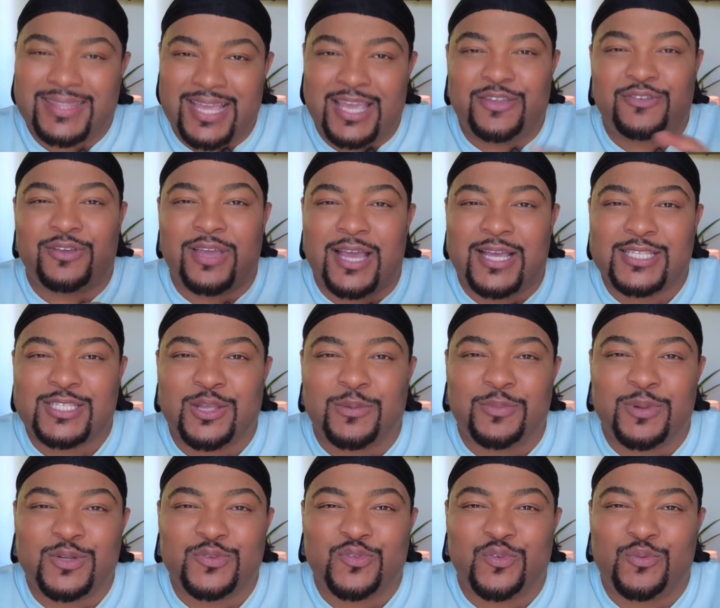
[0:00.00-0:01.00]
Thank you guys so
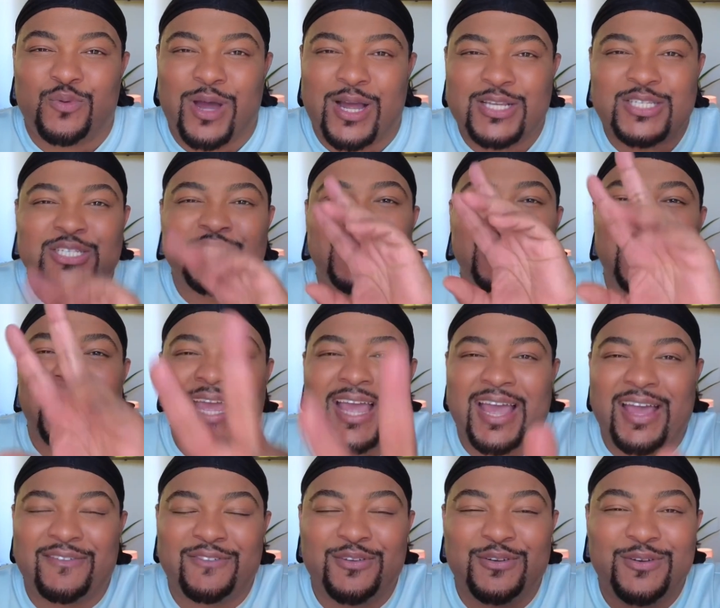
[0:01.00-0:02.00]
much for watching.
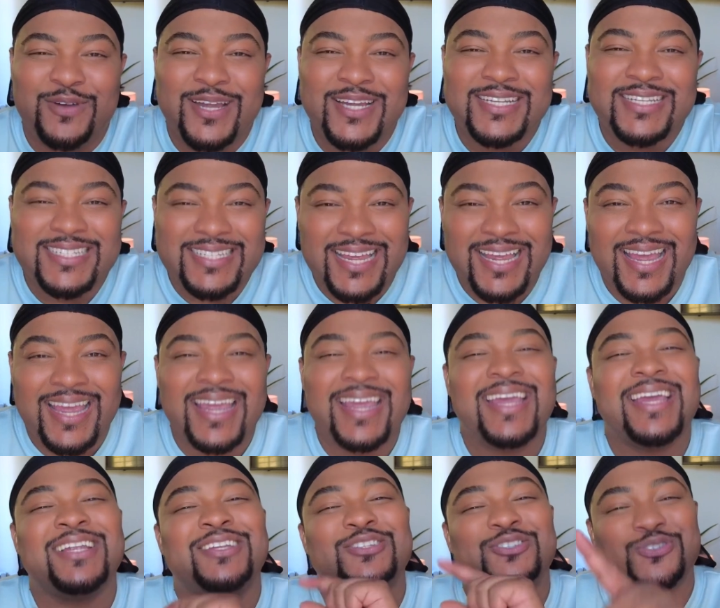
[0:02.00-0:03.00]
Have a great day.
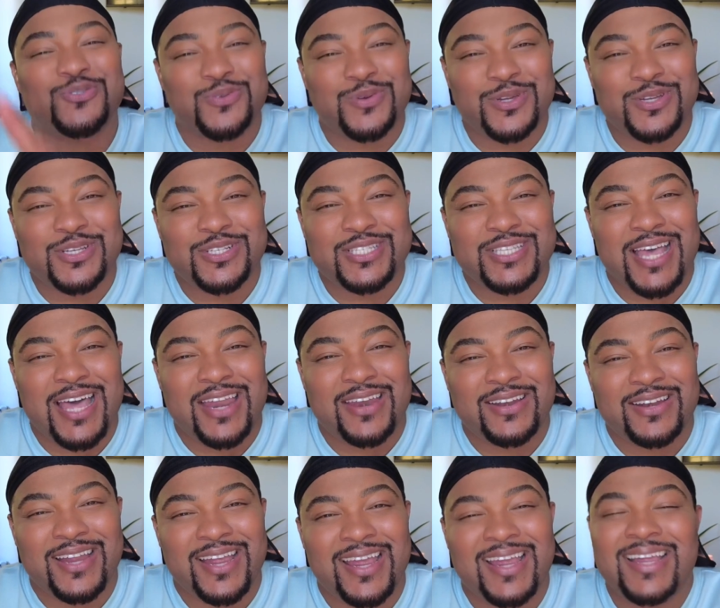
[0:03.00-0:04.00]
Enjoy your
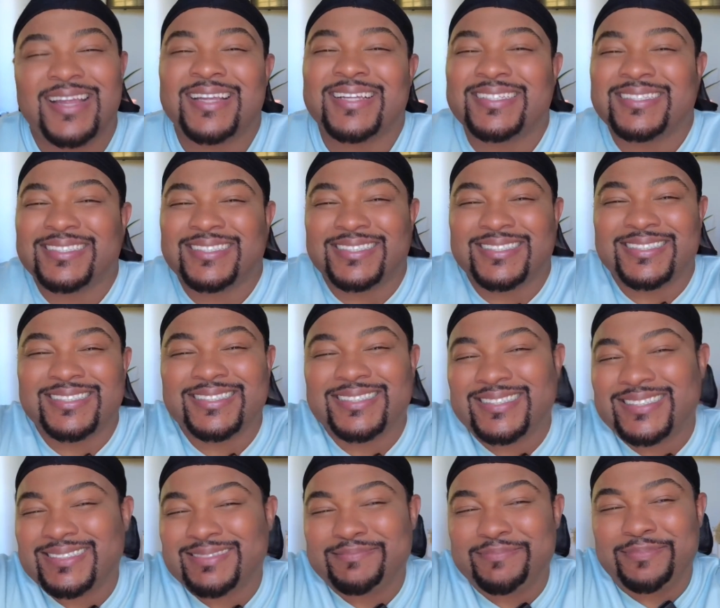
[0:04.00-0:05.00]
Saturday.
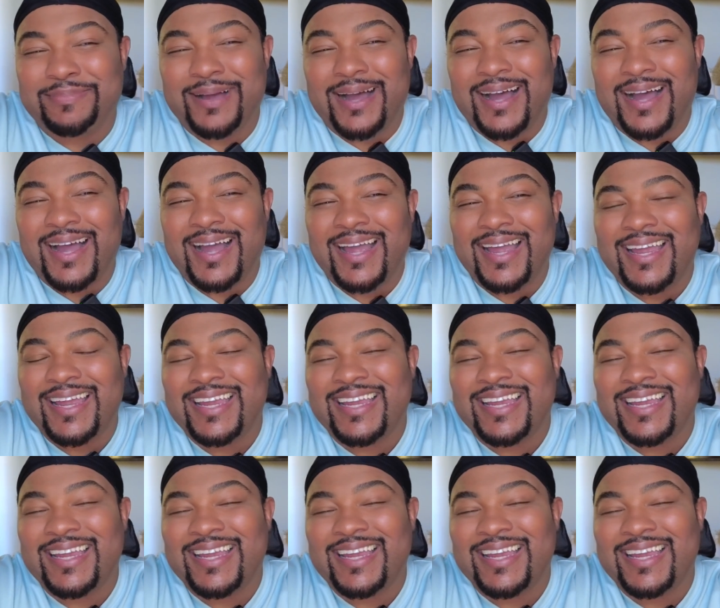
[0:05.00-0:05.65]
Bye.